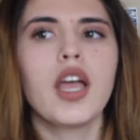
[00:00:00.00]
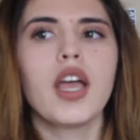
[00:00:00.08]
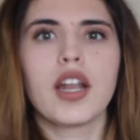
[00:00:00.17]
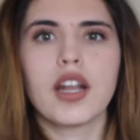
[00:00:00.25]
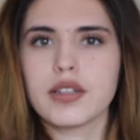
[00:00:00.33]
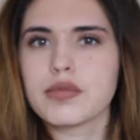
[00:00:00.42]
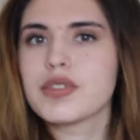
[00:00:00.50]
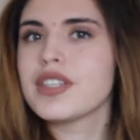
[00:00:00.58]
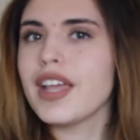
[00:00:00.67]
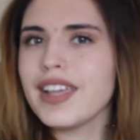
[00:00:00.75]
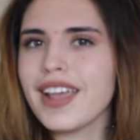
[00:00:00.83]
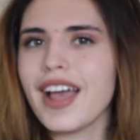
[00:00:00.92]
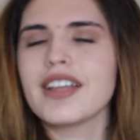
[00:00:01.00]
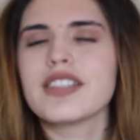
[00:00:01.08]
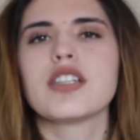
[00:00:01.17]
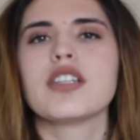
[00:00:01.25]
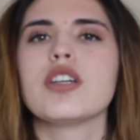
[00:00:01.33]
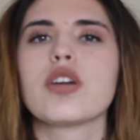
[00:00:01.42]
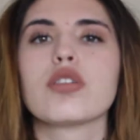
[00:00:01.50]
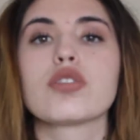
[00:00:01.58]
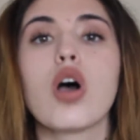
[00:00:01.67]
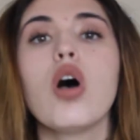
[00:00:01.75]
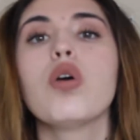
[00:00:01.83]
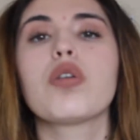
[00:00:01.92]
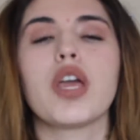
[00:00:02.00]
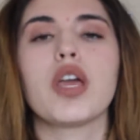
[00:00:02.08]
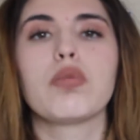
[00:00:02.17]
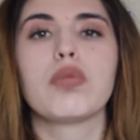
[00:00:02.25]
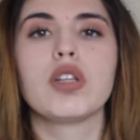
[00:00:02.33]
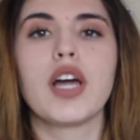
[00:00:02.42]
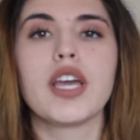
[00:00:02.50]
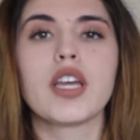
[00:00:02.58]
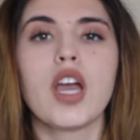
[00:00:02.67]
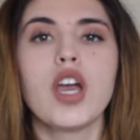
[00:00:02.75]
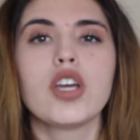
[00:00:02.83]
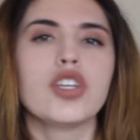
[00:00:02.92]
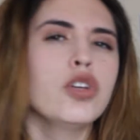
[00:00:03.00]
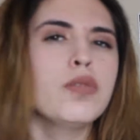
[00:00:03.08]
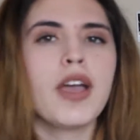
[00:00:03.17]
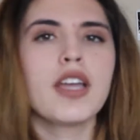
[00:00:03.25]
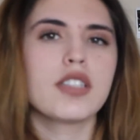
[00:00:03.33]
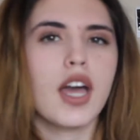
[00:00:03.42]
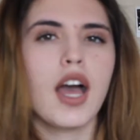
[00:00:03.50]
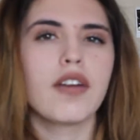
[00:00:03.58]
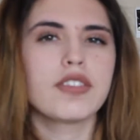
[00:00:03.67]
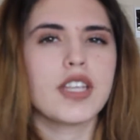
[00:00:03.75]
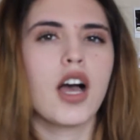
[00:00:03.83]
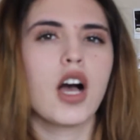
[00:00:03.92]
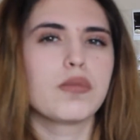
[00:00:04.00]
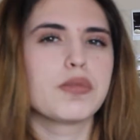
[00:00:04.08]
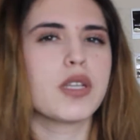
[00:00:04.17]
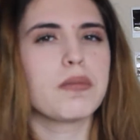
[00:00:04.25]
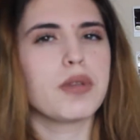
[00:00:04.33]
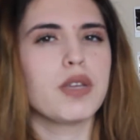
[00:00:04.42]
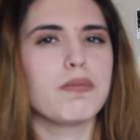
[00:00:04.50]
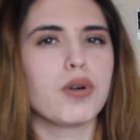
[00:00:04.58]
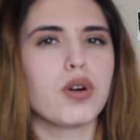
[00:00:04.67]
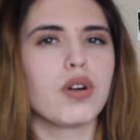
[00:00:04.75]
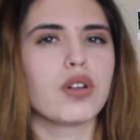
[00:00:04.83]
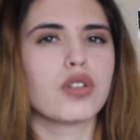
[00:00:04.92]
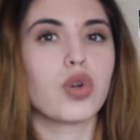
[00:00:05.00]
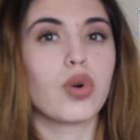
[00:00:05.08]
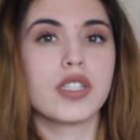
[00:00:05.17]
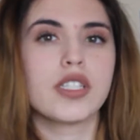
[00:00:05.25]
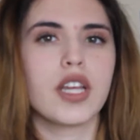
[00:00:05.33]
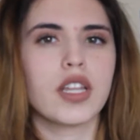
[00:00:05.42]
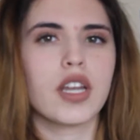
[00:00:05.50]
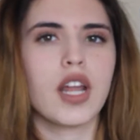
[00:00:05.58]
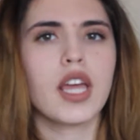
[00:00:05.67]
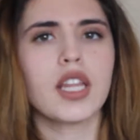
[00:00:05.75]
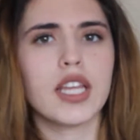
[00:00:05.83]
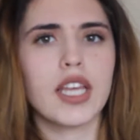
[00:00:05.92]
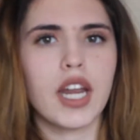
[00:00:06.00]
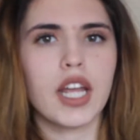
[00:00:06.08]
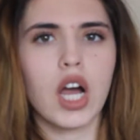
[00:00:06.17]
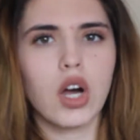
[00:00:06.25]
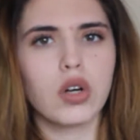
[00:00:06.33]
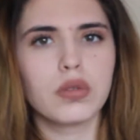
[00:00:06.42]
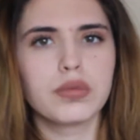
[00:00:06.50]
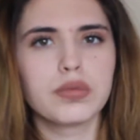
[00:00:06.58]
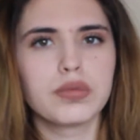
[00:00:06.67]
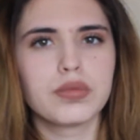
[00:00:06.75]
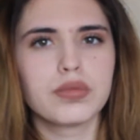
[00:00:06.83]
And I say yes, and he goes, okay, well, like, you might have to help some people towards the end of the night, like getting home.